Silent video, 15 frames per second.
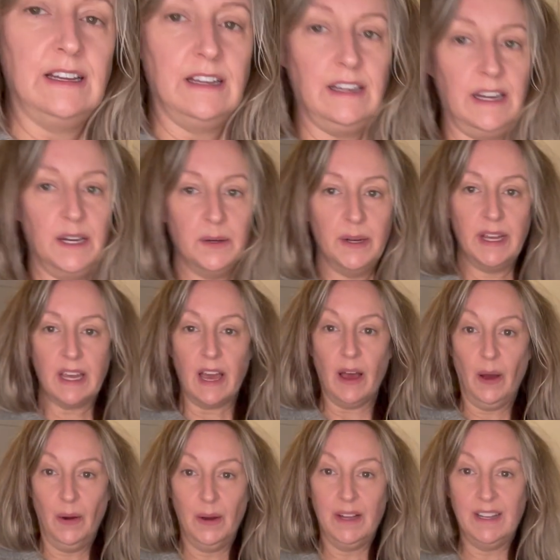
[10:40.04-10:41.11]
Here we
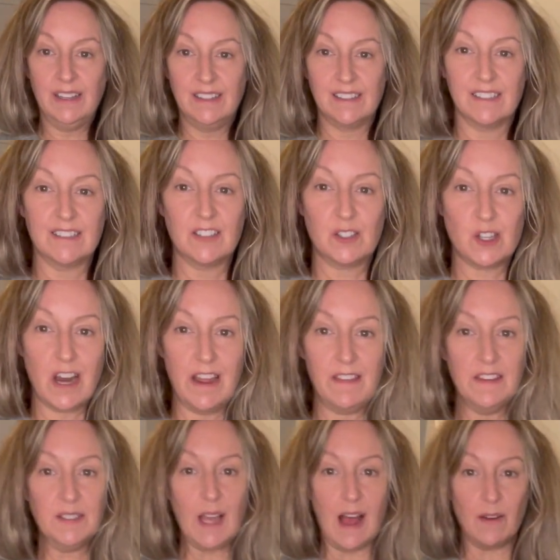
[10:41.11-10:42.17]
go. Let's try
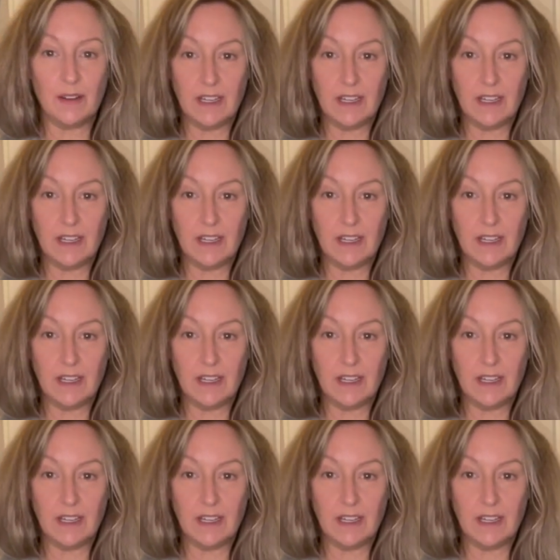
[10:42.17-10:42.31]
this out.